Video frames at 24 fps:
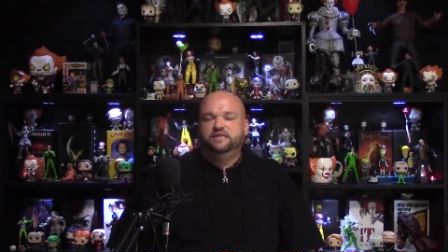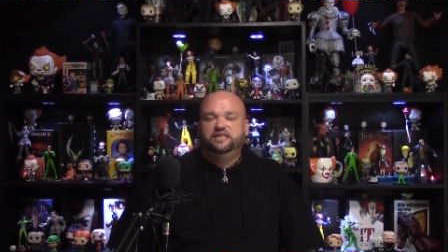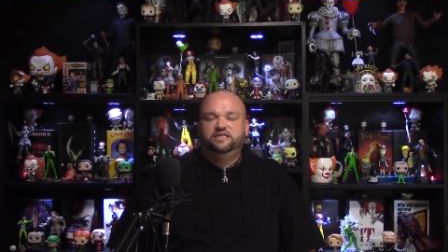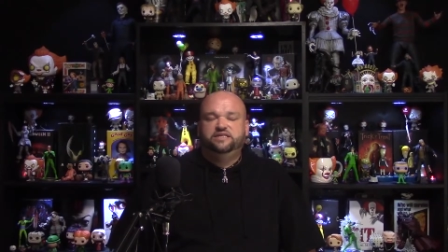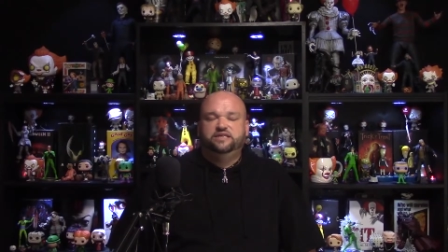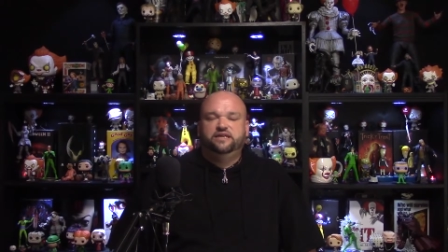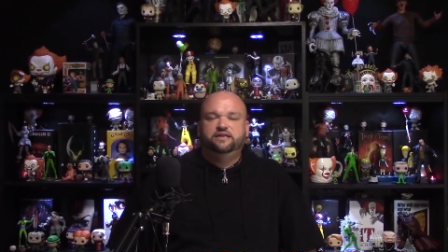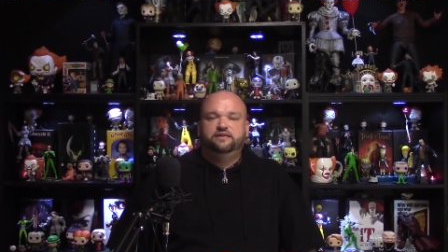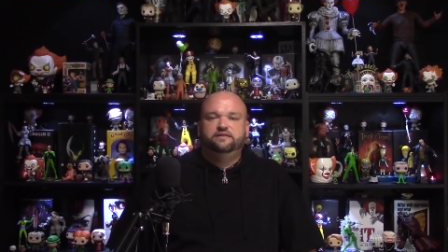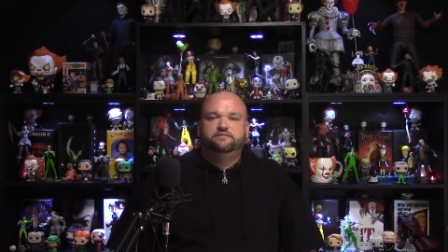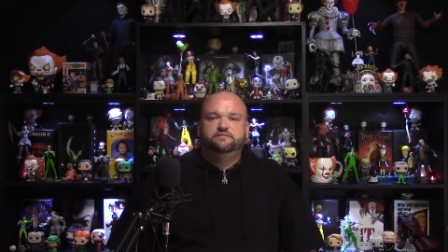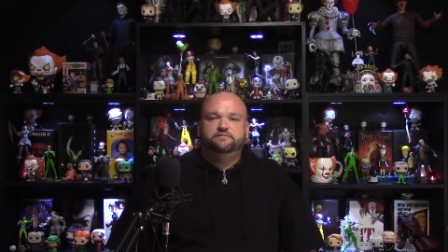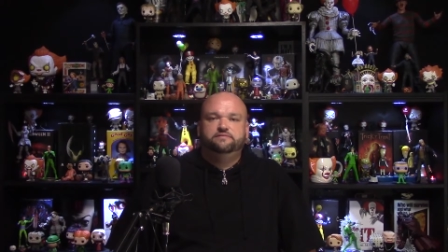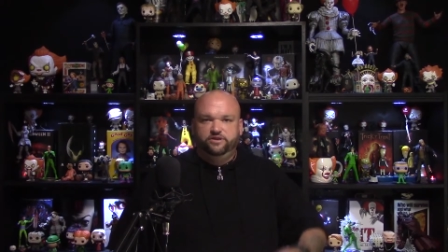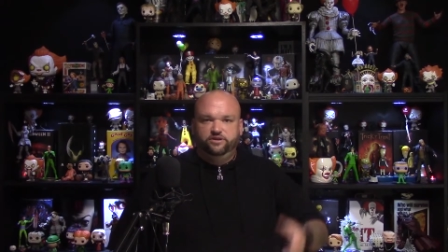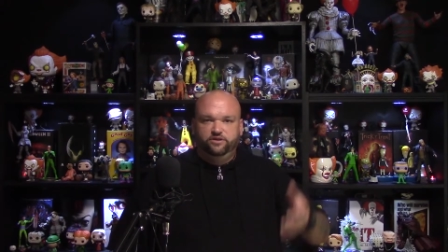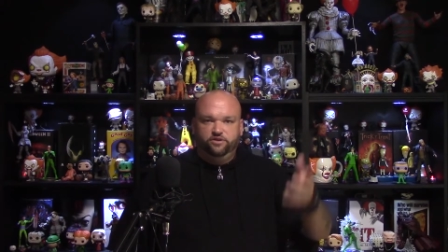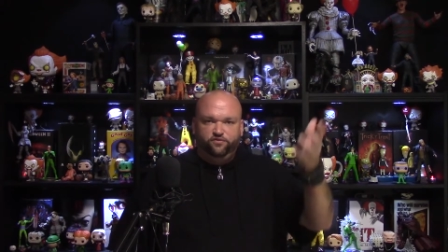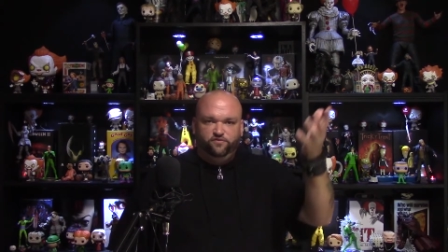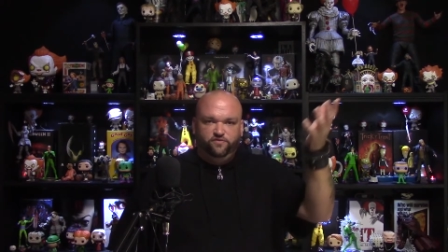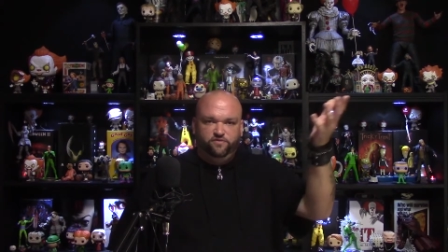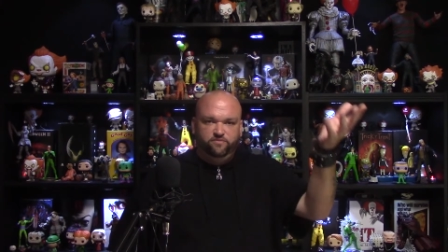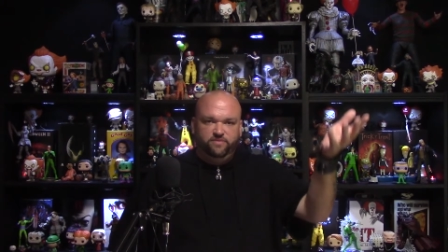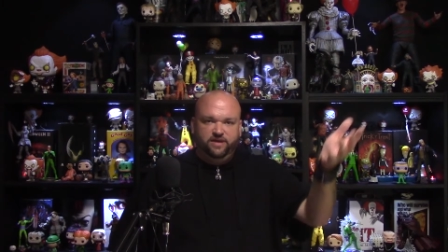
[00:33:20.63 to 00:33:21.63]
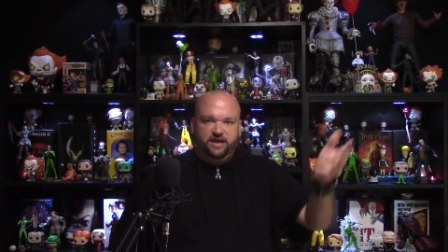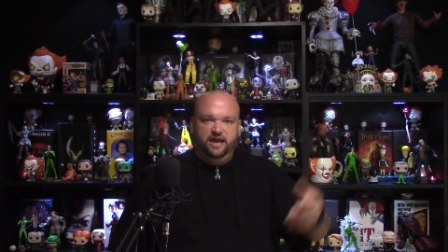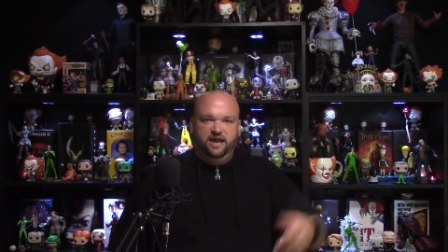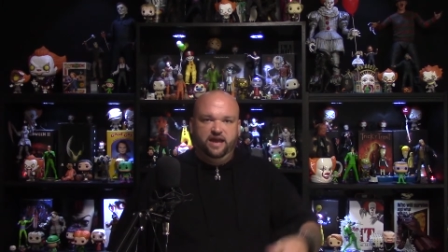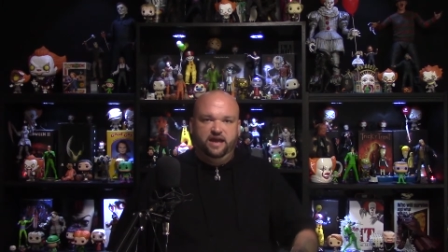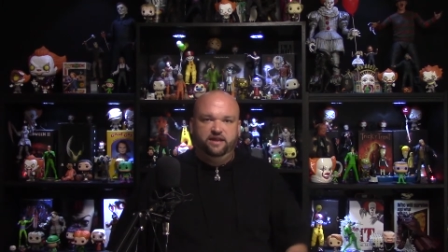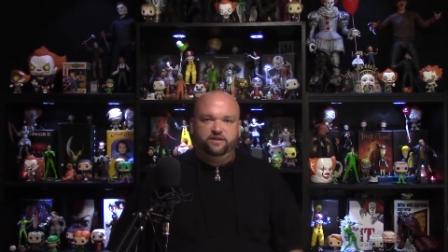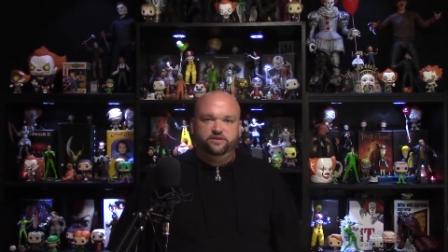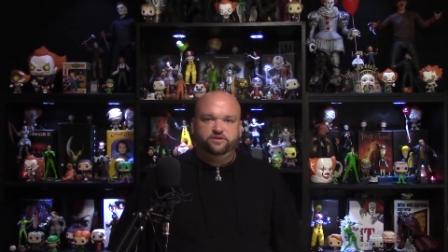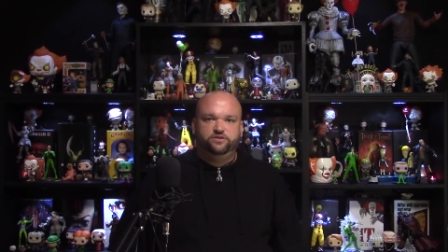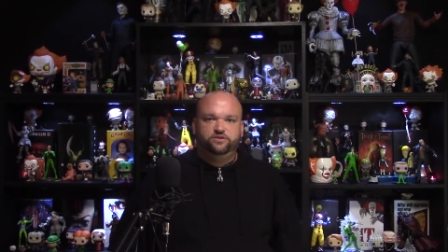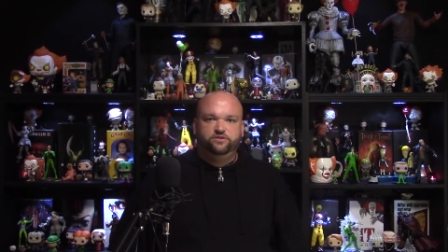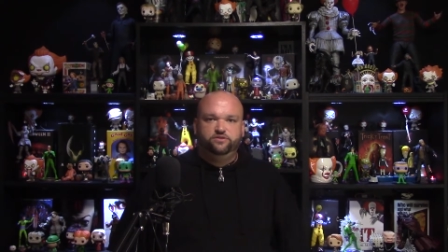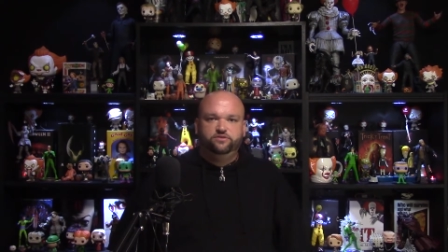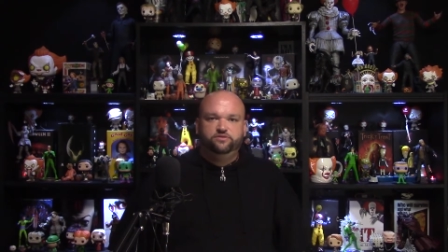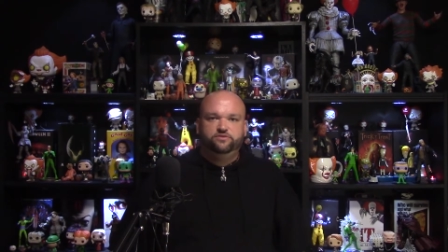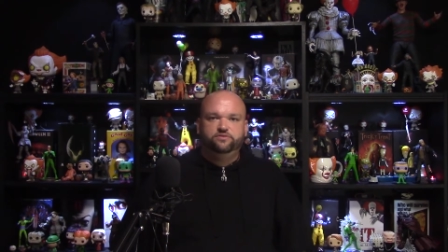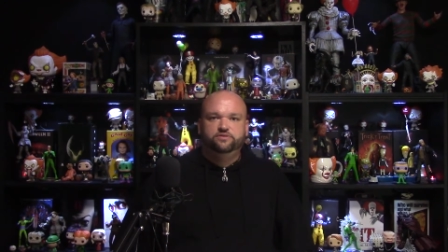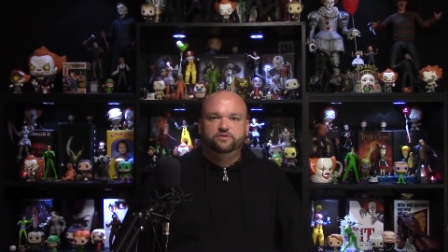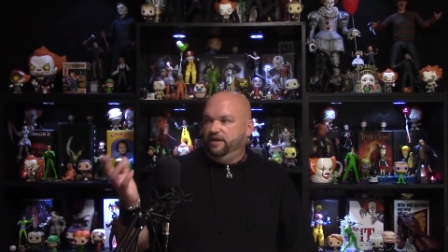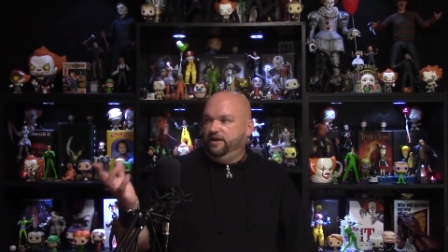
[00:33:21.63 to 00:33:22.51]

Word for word: That's it. We go from that to,